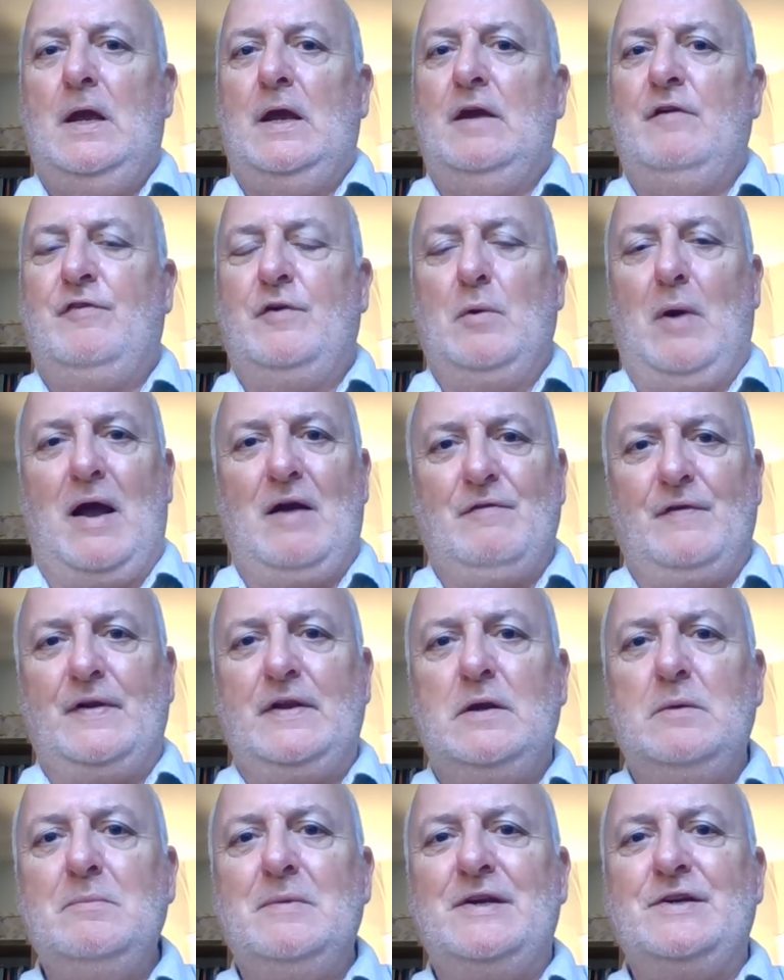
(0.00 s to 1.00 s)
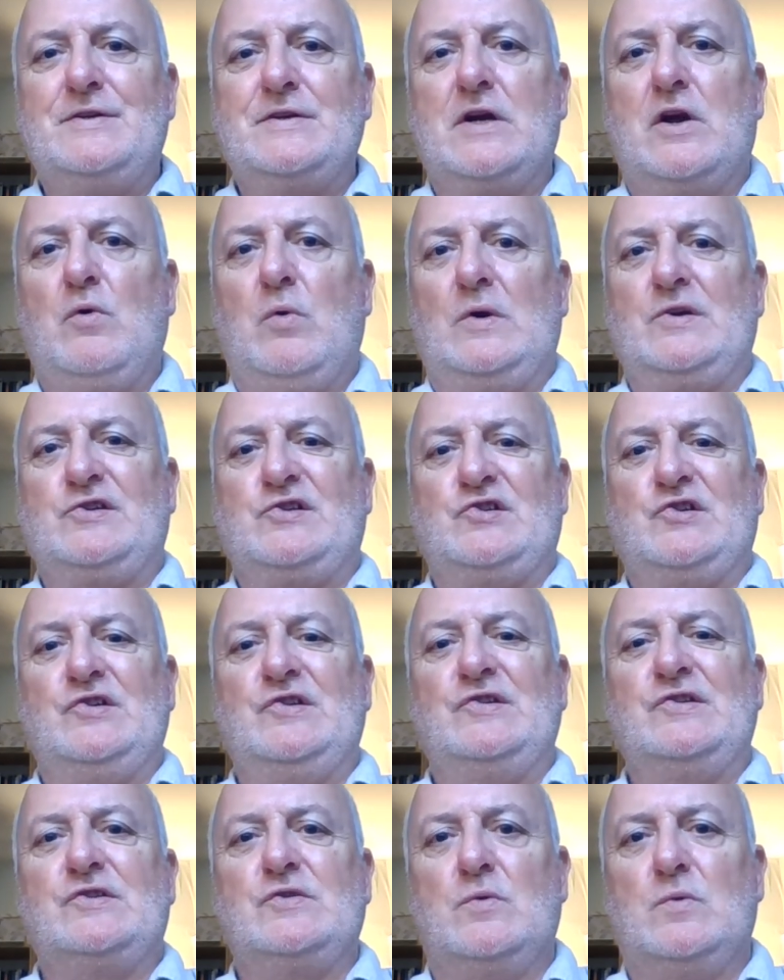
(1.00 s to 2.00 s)
if you have any immediate
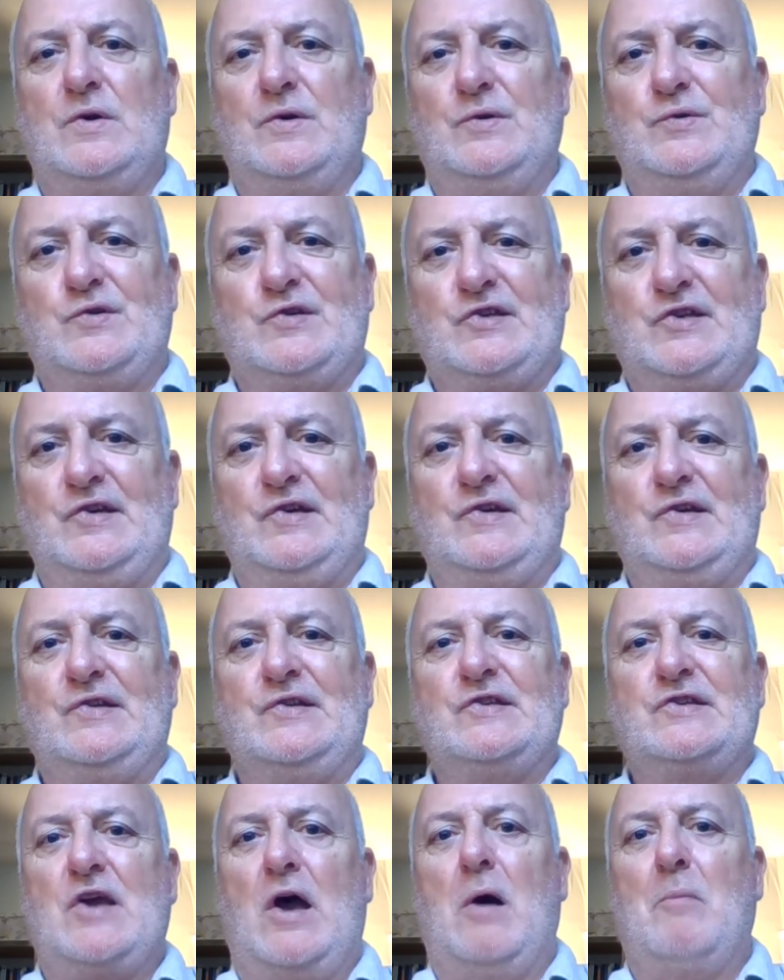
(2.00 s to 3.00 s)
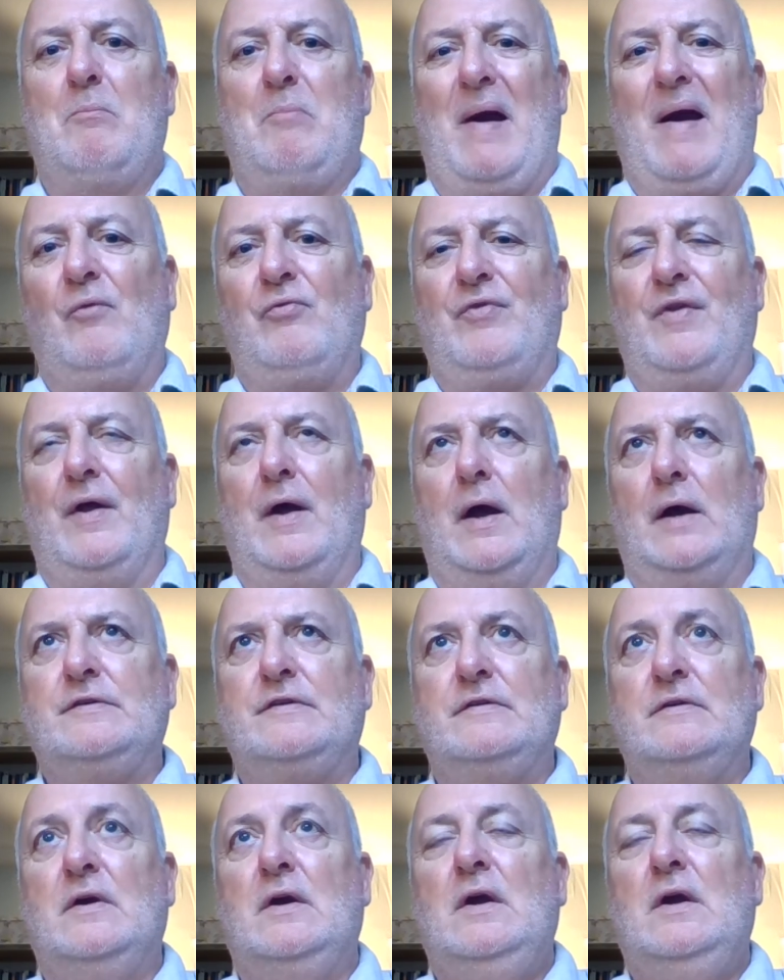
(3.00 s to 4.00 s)
questions or concerns about that,